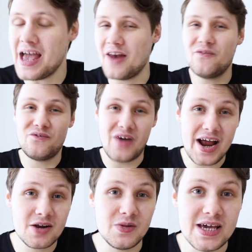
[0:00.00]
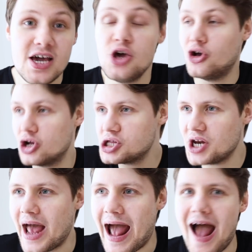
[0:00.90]
And finally, you're just
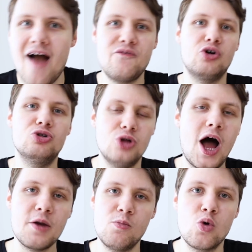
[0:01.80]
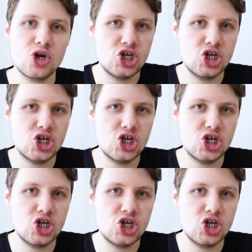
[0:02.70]
going to have a lot more